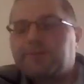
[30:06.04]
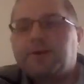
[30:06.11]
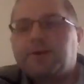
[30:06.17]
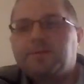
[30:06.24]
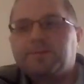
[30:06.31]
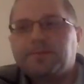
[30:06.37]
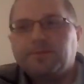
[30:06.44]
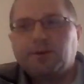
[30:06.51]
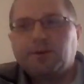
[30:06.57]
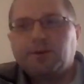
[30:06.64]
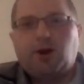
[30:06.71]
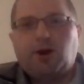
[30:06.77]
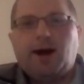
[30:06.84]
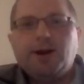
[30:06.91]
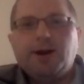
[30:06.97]
I'm
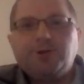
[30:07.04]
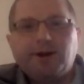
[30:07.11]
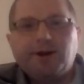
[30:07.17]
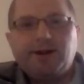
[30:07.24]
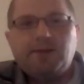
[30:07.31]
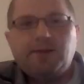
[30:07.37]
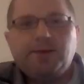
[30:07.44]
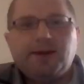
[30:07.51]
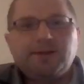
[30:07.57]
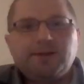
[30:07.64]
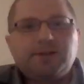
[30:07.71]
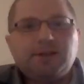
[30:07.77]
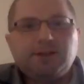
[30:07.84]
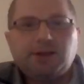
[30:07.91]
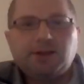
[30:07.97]
visualizing something,
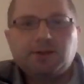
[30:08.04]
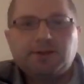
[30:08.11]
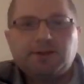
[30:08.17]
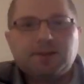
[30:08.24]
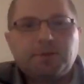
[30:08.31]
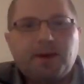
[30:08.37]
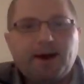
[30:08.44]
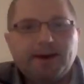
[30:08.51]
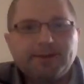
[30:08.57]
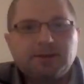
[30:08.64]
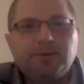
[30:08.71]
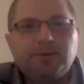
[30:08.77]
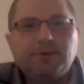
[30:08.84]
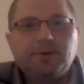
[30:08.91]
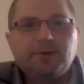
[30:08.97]
I try to be as
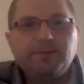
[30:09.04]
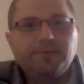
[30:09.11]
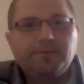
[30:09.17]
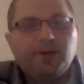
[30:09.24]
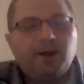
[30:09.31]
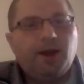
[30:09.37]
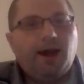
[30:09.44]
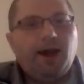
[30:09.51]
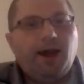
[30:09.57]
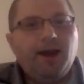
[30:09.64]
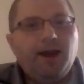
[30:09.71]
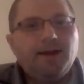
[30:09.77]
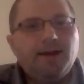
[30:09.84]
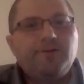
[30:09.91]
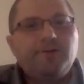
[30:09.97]
detailed as
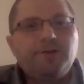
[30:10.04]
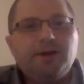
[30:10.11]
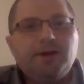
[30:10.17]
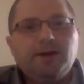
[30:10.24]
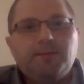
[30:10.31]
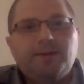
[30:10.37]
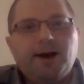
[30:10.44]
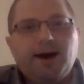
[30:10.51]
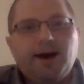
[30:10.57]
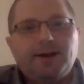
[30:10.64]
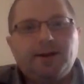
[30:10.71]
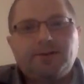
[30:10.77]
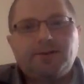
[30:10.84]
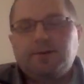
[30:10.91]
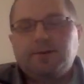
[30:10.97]
possible. And if
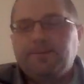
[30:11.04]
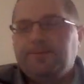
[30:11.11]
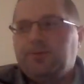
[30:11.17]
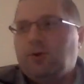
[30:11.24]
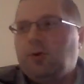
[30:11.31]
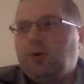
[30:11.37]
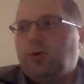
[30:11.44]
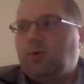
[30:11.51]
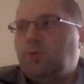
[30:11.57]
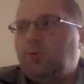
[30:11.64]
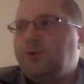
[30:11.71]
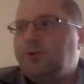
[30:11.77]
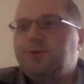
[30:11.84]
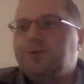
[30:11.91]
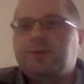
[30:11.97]
you think about it,
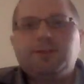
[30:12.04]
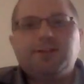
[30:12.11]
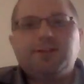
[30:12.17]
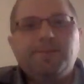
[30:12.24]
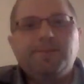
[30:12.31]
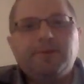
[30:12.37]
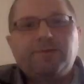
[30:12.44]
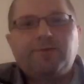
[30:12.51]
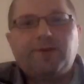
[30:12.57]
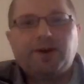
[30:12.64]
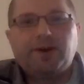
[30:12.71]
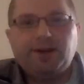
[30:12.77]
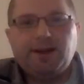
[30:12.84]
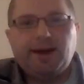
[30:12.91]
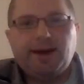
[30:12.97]
when you see
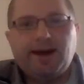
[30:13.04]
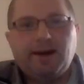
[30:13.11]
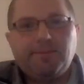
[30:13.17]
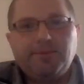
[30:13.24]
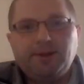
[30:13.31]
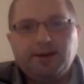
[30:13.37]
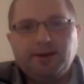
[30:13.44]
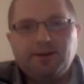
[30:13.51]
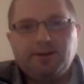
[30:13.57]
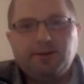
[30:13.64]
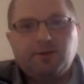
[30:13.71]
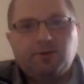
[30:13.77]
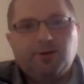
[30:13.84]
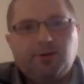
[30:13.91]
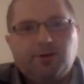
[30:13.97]
something funny
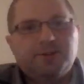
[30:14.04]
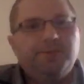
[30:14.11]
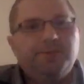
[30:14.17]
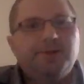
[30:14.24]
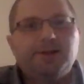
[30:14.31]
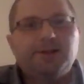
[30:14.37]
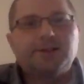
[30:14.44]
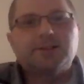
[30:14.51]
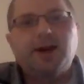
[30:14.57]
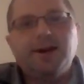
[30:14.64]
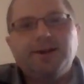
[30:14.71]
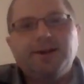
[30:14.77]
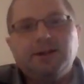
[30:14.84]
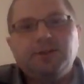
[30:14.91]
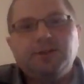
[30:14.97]
happening or something
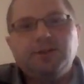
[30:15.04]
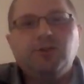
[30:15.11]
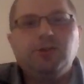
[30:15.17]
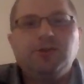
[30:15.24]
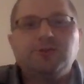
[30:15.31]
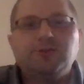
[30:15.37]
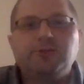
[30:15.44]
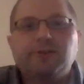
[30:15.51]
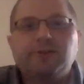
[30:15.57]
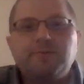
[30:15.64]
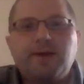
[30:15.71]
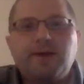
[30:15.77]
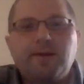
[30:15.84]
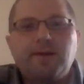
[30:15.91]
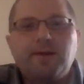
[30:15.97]
exciting, you don't usually
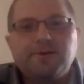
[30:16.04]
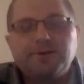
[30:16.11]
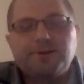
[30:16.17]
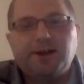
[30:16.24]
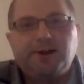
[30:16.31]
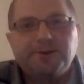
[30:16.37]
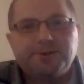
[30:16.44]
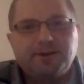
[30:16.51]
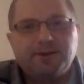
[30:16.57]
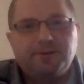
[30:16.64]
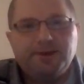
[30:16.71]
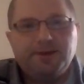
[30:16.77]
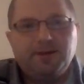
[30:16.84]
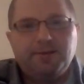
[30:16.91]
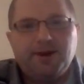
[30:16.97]
remember it or tell
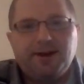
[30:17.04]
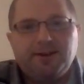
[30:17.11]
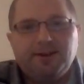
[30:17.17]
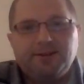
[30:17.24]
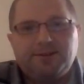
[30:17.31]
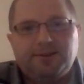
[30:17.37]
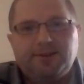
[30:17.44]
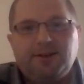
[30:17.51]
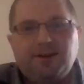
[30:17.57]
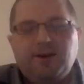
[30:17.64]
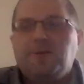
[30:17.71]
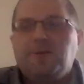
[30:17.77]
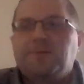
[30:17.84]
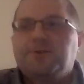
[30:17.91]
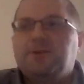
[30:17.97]
somebody about it.
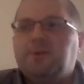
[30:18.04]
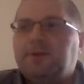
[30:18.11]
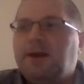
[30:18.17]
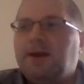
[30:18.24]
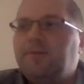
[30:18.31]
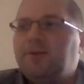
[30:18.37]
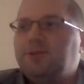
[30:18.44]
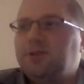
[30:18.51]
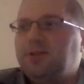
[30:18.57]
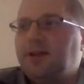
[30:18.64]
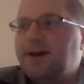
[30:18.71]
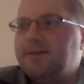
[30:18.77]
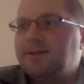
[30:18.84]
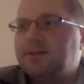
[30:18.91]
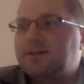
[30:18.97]
So when I'm
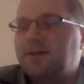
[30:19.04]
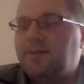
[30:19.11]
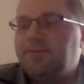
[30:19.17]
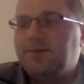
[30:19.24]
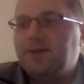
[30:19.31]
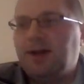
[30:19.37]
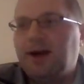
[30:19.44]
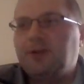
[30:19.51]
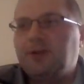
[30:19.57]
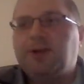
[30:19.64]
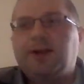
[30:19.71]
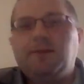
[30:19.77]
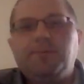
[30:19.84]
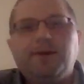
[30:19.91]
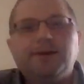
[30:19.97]
visualizing something, I
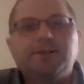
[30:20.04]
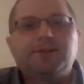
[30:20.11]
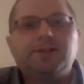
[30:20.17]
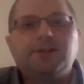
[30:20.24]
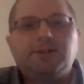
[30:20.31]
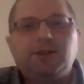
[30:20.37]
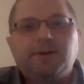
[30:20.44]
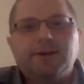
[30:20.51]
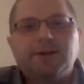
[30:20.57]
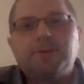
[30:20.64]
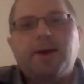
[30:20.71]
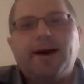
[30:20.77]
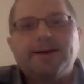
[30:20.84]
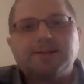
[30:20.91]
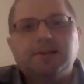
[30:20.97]
try to be as detailed as
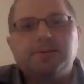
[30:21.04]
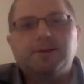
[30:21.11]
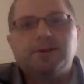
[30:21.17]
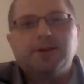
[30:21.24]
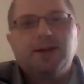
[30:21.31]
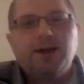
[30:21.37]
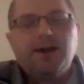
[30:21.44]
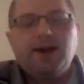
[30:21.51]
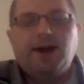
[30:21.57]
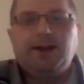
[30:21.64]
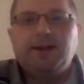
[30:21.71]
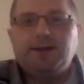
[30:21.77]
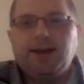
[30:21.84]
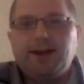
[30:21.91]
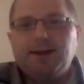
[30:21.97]
possible. And
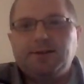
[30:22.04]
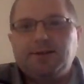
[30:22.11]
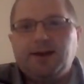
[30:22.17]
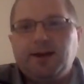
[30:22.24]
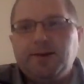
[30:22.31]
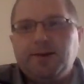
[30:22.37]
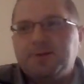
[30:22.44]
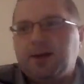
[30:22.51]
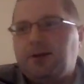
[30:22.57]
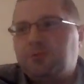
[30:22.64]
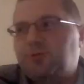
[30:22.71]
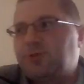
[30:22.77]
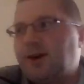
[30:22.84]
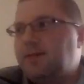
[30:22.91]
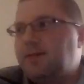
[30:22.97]
a lot of times I'll
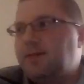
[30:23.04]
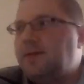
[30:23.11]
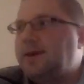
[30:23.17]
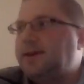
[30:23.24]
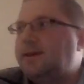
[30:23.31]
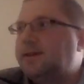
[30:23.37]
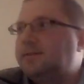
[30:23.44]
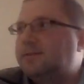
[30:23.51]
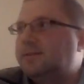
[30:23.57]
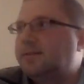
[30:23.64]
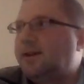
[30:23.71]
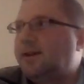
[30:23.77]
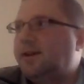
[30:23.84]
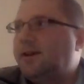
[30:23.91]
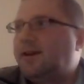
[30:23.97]
try to make it
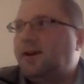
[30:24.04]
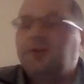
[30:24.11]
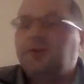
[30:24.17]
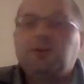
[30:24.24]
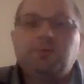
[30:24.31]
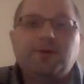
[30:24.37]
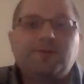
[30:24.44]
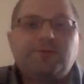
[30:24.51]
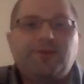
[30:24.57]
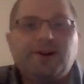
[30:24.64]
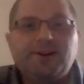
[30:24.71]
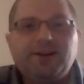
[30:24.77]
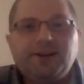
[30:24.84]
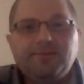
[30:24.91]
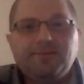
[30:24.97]
a little bit
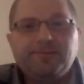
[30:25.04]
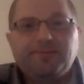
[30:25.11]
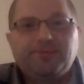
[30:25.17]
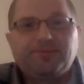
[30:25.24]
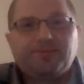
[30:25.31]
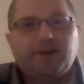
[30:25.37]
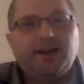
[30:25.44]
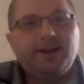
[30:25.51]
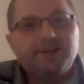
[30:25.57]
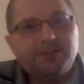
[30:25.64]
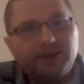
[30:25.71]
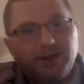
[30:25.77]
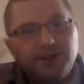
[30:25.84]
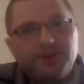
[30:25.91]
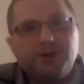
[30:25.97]
funny. And it's
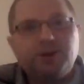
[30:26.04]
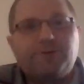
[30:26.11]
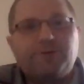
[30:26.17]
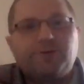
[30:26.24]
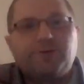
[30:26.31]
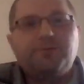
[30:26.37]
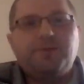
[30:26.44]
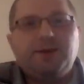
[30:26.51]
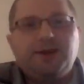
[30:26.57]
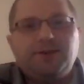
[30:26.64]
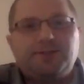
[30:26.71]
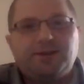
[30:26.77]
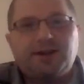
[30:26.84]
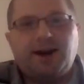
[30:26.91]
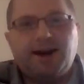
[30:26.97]
easier for me
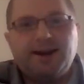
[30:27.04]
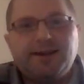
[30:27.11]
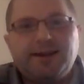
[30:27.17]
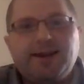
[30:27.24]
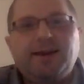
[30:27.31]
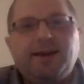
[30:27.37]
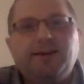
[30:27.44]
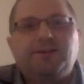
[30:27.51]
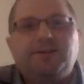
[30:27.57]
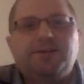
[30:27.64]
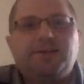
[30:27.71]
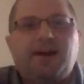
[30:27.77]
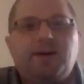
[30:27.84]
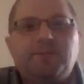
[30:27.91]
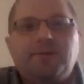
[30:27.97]
to kind of get into
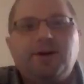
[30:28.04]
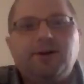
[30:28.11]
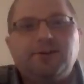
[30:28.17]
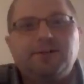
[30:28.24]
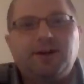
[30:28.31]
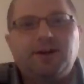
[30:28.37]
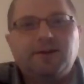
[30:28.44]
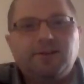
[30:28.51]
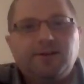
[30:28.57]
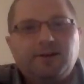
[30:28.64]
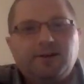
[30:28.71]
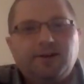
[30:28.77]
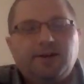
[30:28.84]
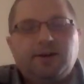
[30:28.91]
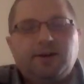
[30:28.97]
that mode.
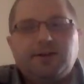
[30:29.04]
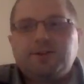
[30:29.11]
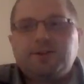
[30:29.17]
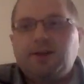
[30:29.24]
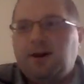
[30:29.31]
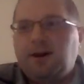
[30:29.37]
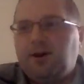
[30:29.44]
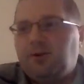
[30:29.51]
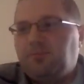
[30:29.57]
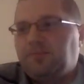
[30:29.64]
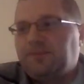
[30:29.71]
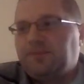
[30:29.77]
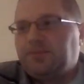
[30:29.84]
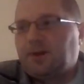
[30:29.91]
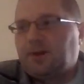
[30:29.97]
So
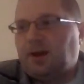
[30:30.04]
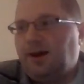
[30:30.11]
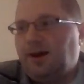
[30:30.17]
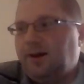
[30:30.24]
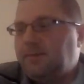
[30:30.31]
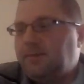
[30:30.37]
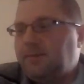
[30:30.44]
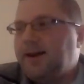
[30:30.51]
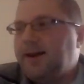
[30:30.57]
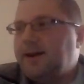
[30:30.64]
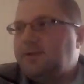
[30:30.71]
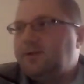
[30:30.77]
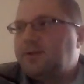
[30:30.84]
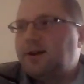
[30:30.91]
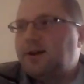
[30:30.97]
I
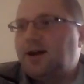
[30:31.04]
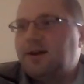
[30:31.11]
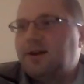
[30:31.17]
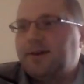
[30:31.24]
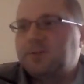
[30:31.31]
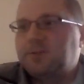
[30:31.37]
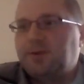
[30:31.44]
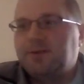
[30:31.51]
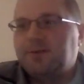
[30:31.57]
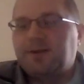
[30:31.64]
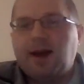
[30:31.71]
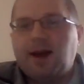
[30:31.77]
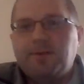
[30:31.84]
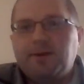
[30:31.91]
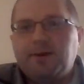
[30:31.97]
entered a contest one
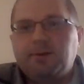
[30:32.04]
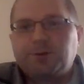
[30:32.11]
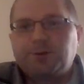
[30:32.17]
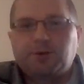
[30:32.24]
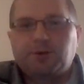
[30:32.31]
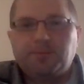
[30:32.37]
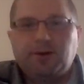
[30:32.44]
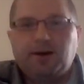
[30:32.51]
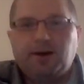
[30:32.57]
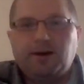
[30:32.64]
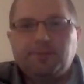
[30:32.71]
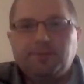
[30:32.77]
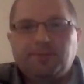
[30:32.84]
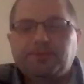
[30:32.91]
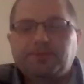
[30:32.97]
time and it was for um,